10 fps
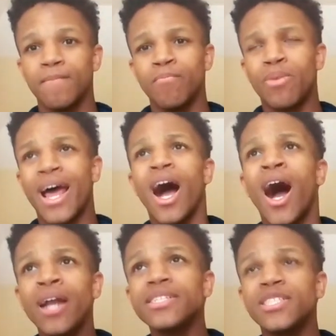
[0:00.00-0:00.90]
But I
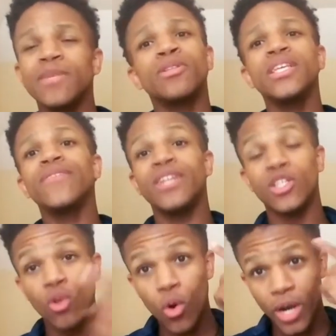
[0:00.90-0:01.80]
honestly believe that
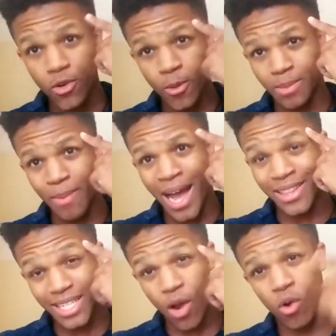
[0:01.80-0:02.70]
in Laura Ingram's mind,
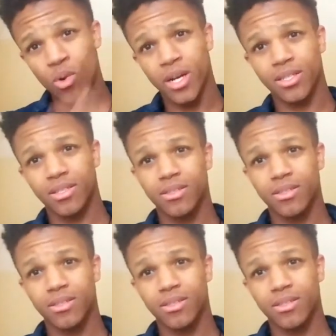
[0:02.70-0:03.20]
that's how it works.